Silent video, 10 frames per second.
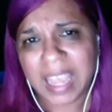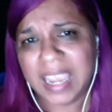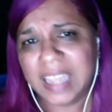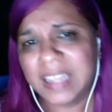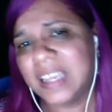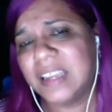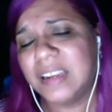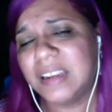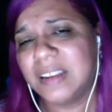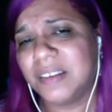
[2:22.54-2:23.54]
And
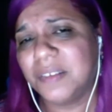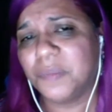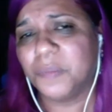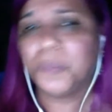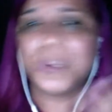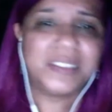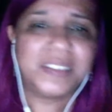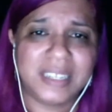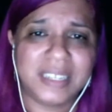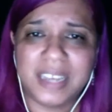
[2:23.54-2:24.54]
then recently